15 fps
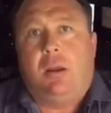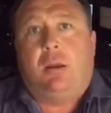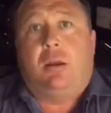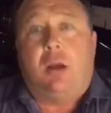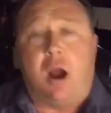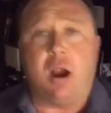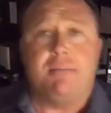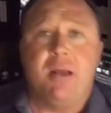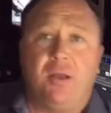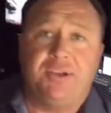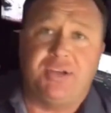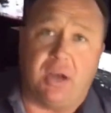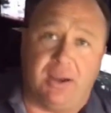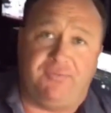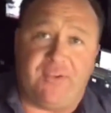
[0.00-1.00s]
Our
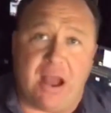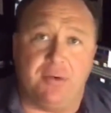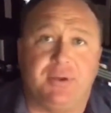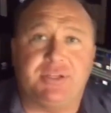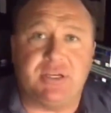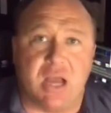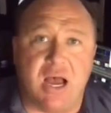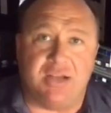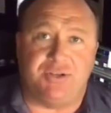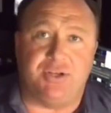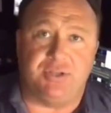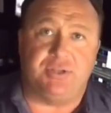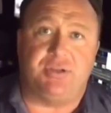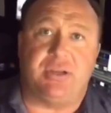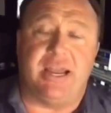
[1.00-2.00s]
military found its
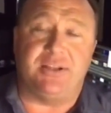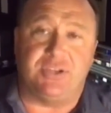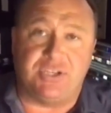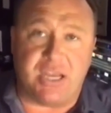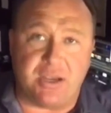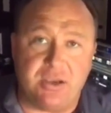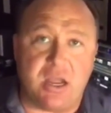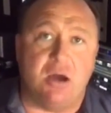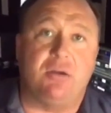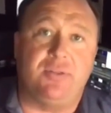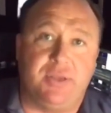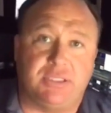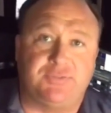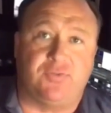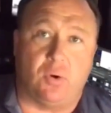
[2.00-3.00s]
conscience and said no to
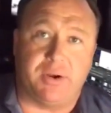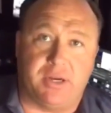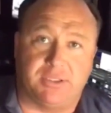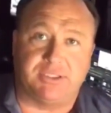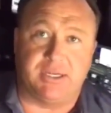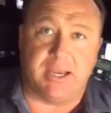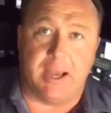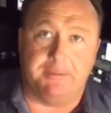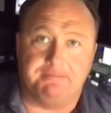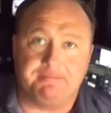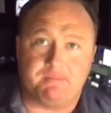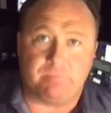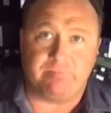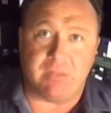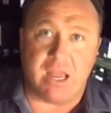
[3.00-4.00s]
this 4 years ago.
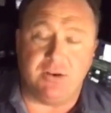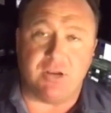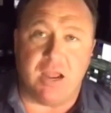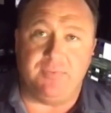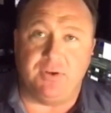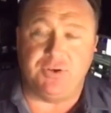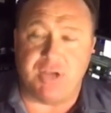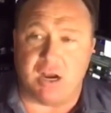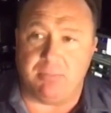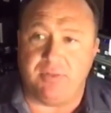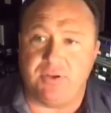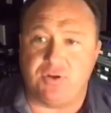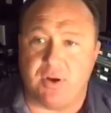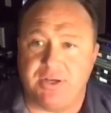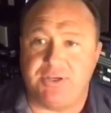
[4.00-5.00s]
And the chairman of the
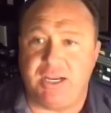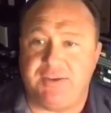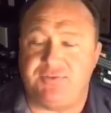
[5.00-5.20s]
Joint Chiefs,